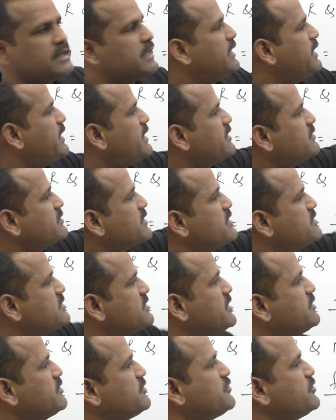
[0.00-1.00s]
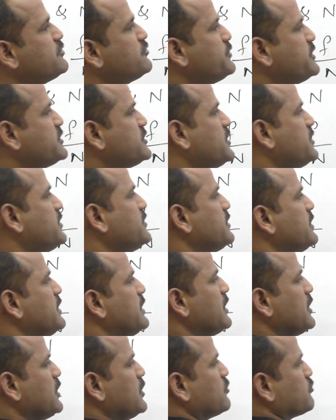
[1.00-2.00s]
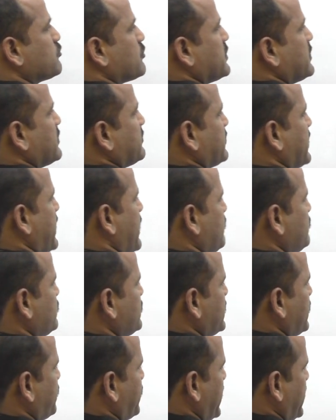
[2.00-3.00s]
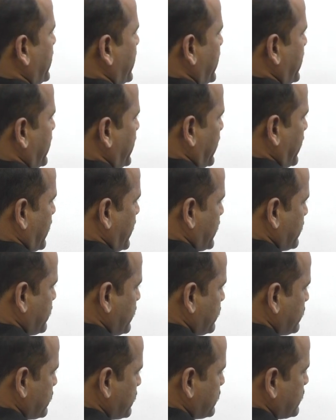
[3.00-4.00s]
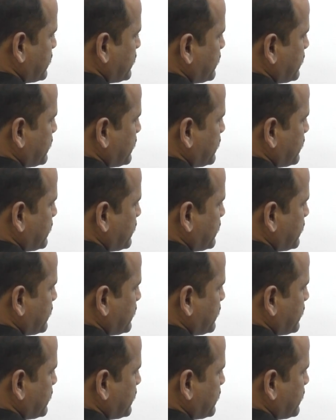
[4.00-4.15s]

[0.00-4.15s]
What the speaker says: Let us consider this situation. So this mg if I take here like this,